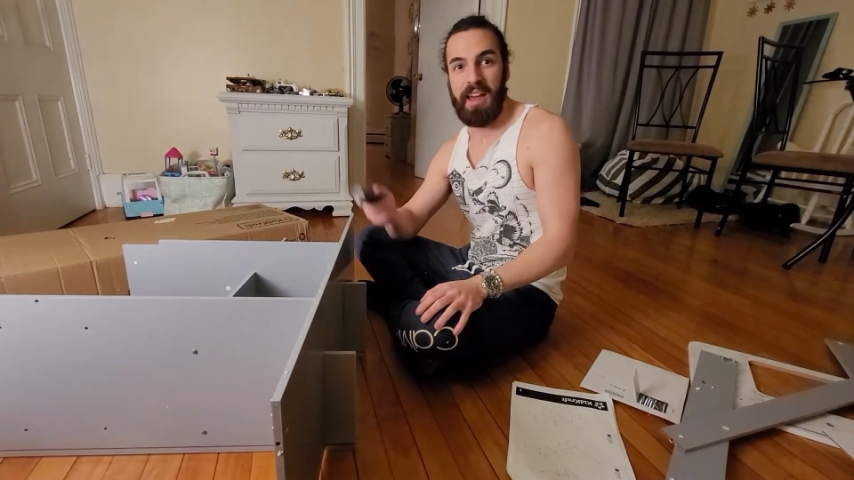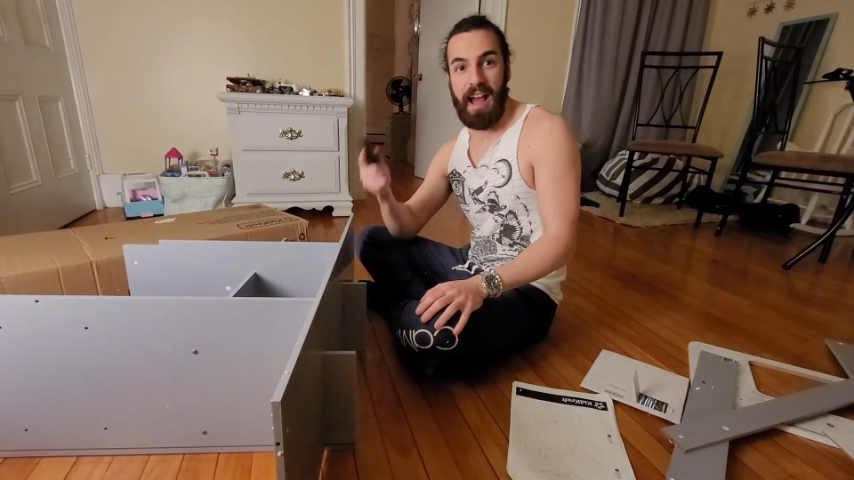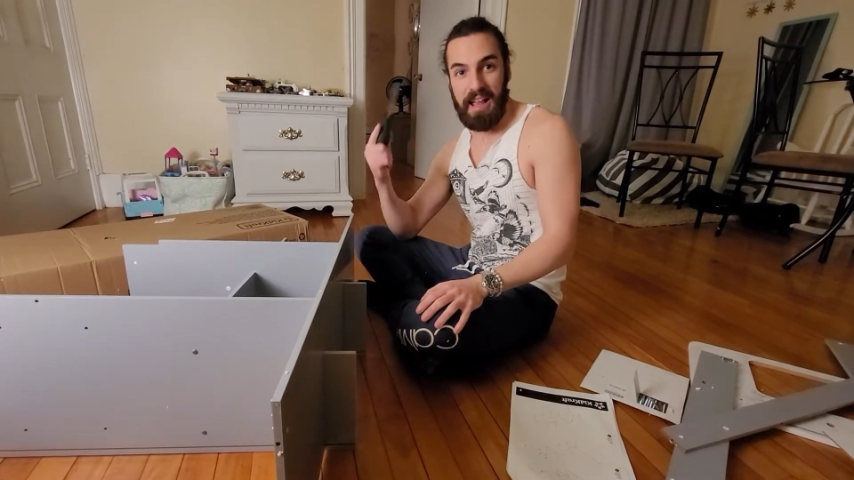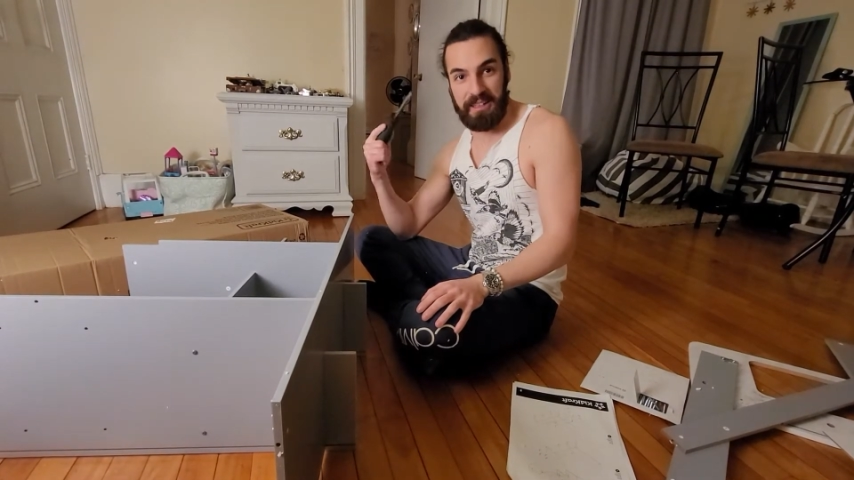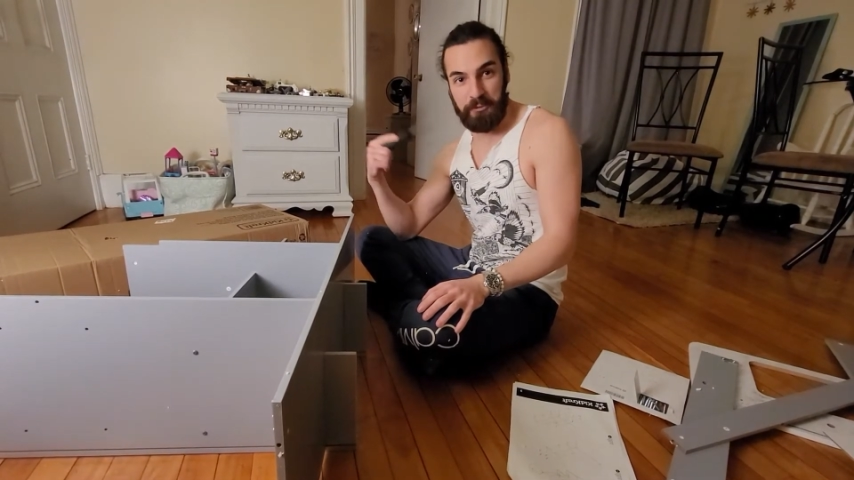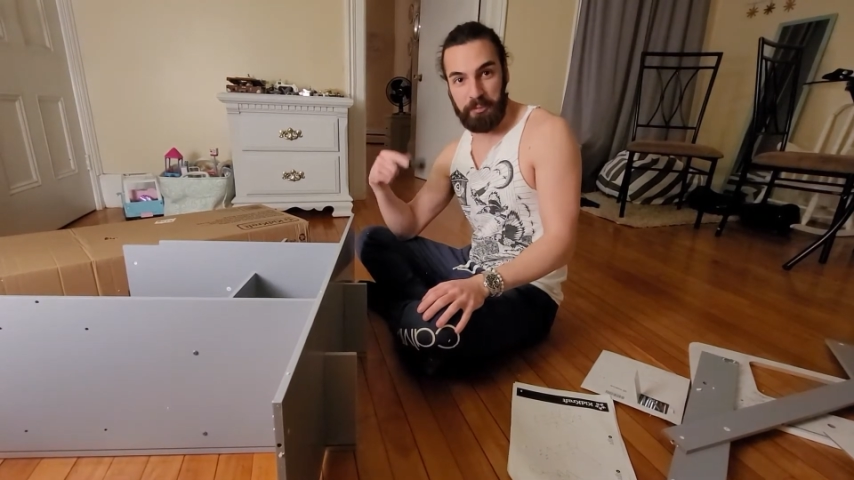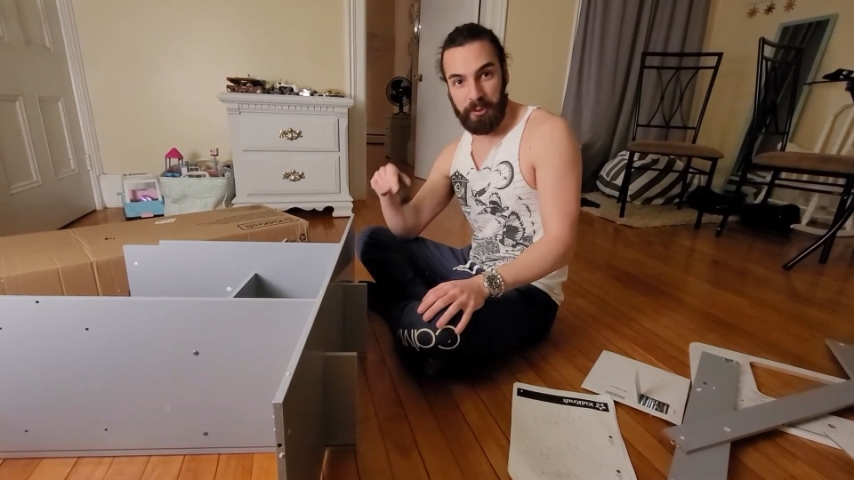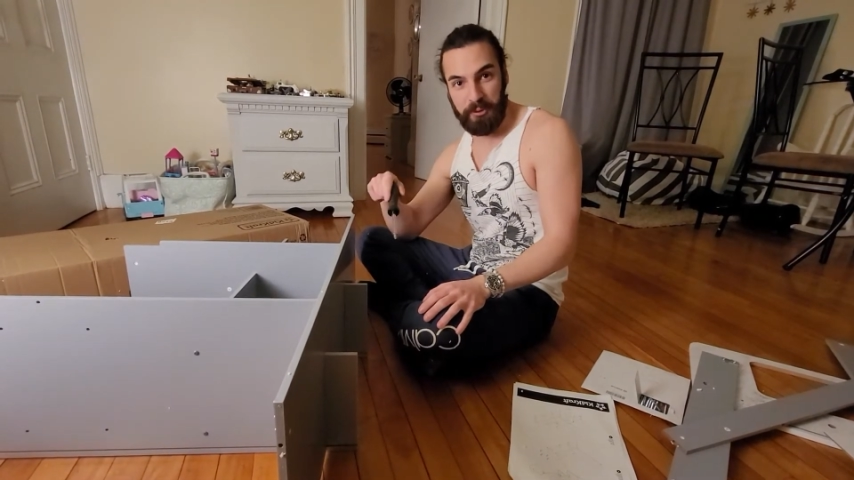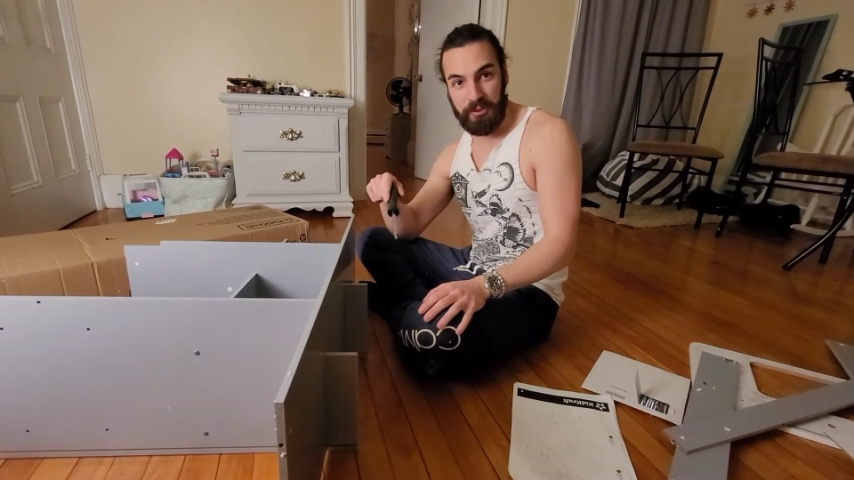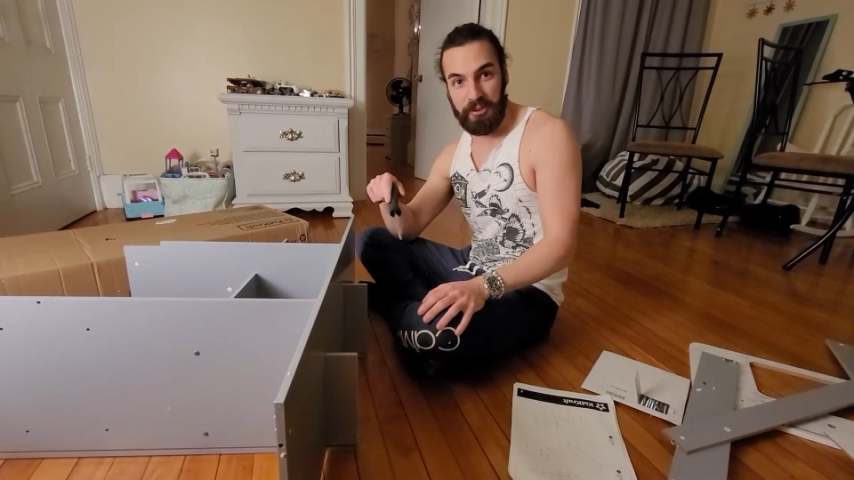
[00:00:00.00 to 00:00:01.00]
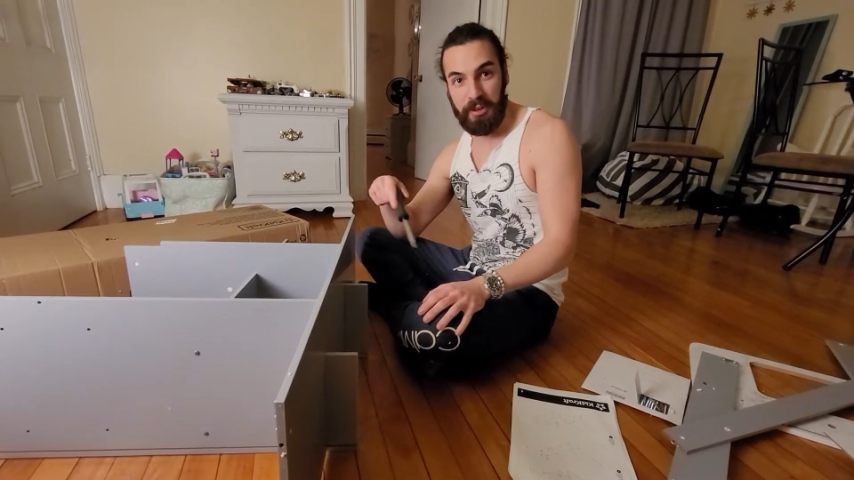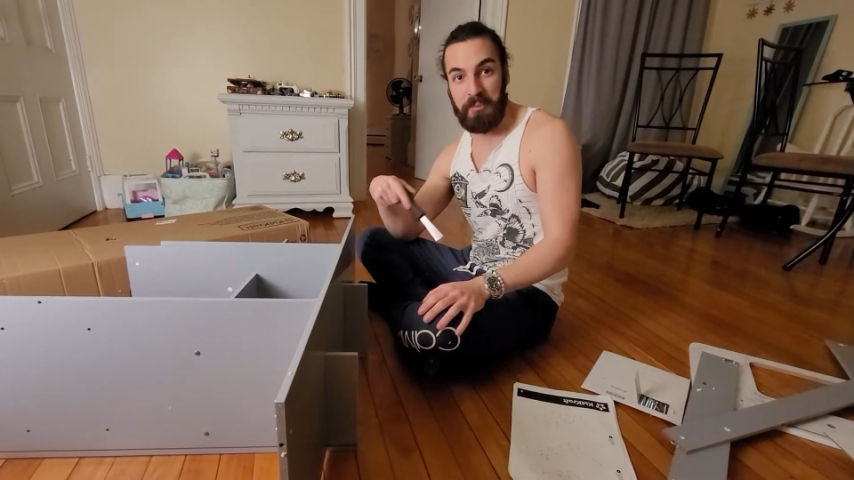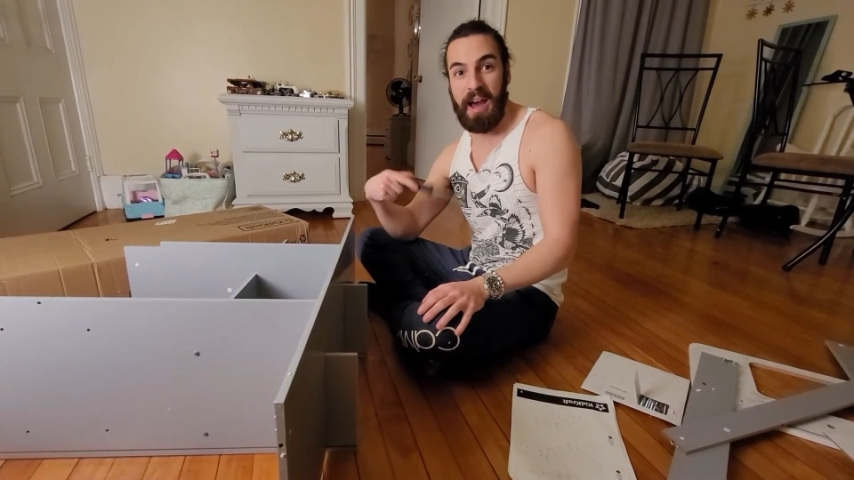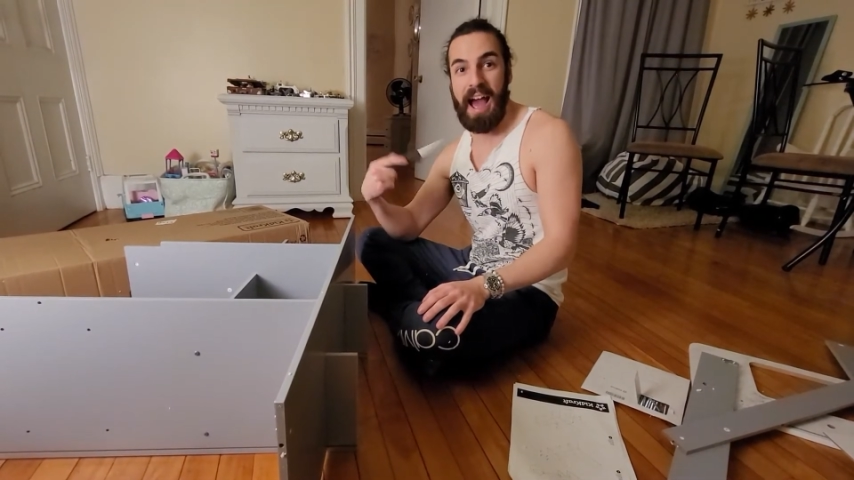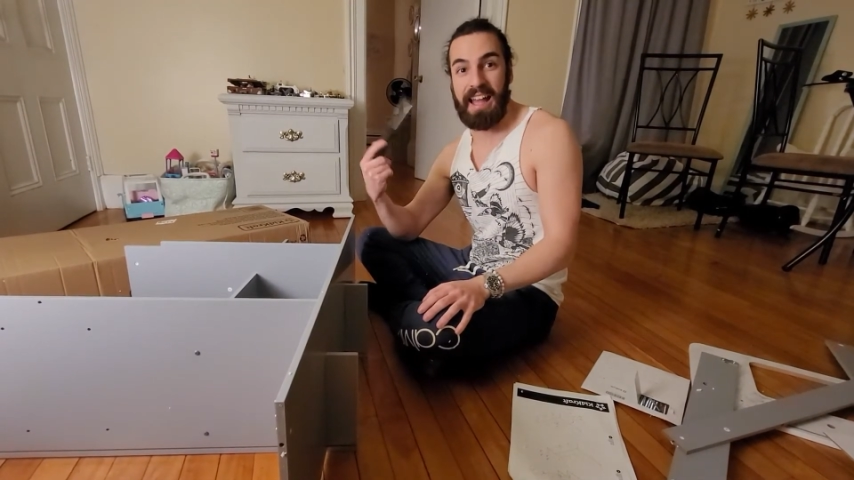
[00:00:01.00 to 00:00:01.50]
I give birth to
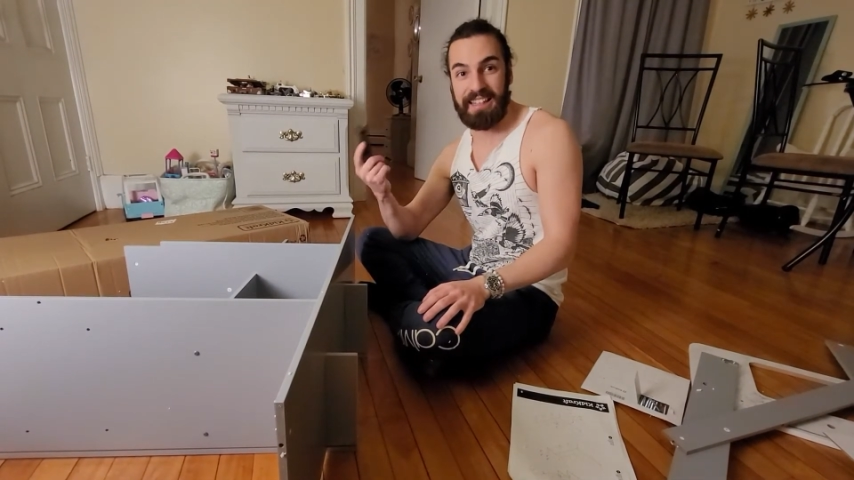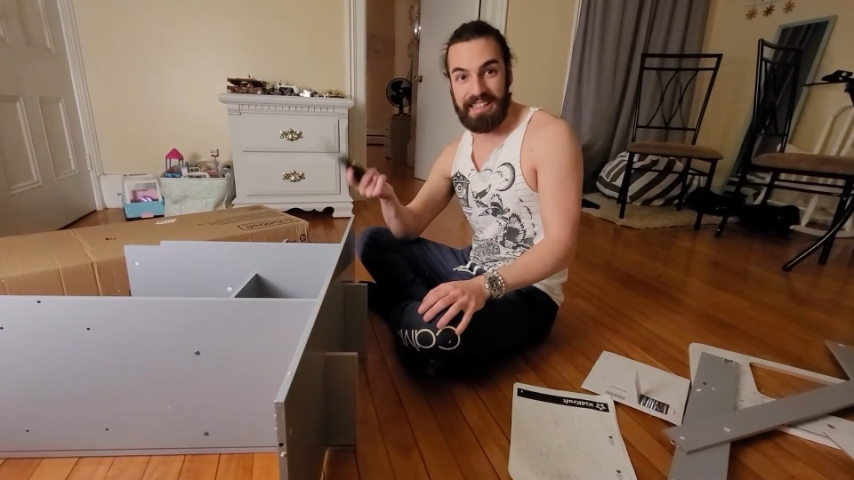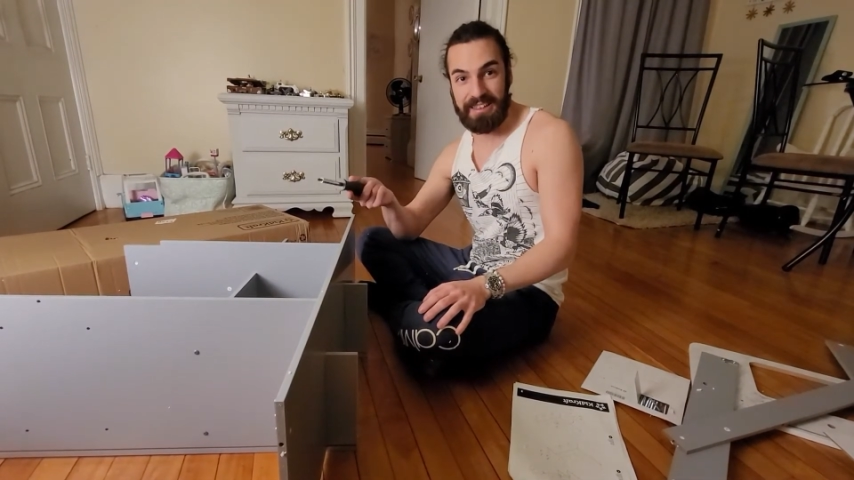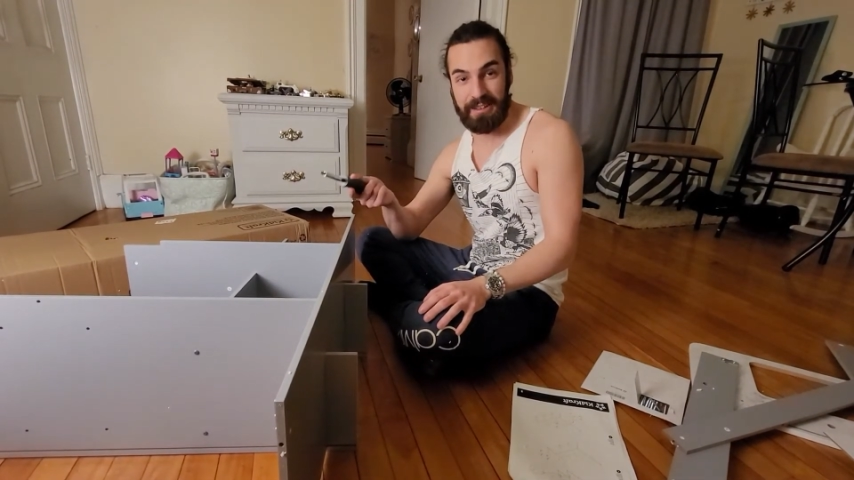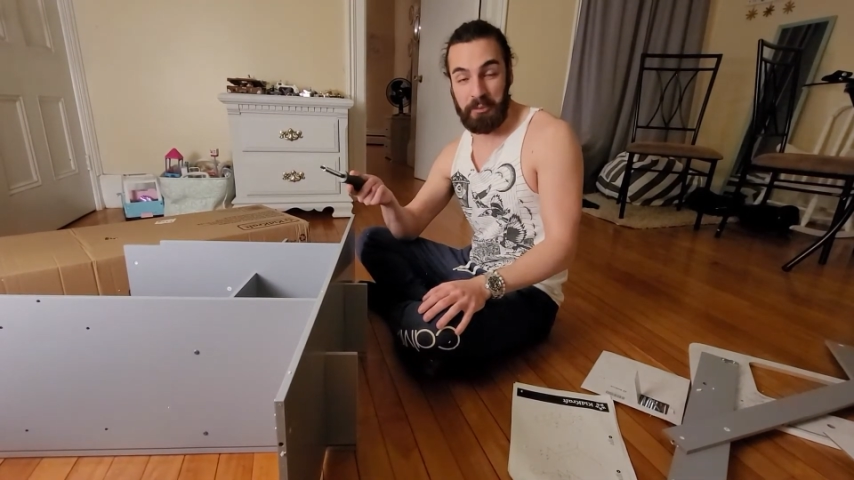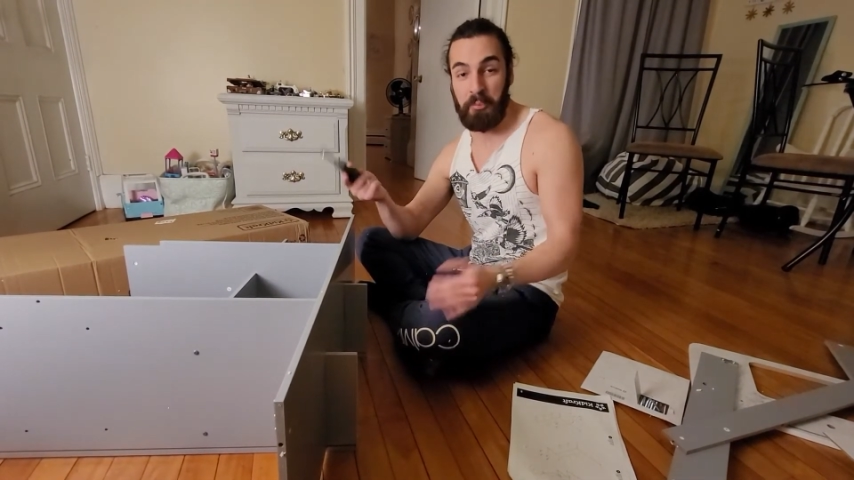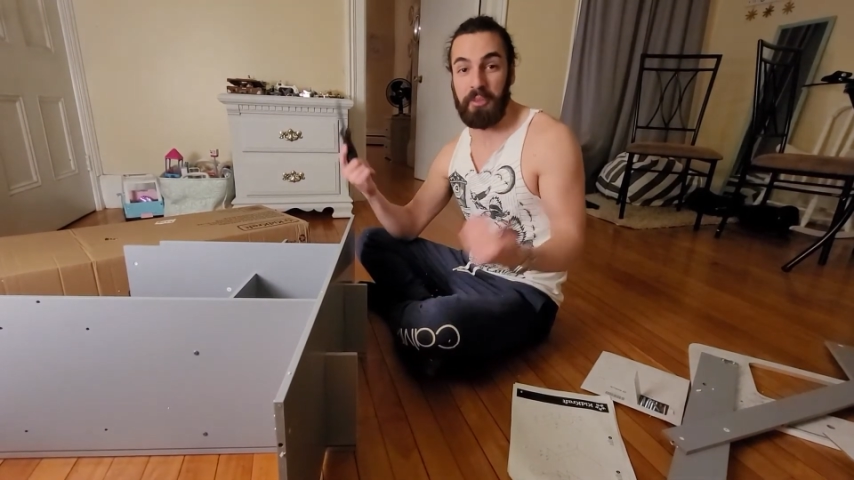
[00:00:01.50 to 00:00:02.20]
them, I eat them.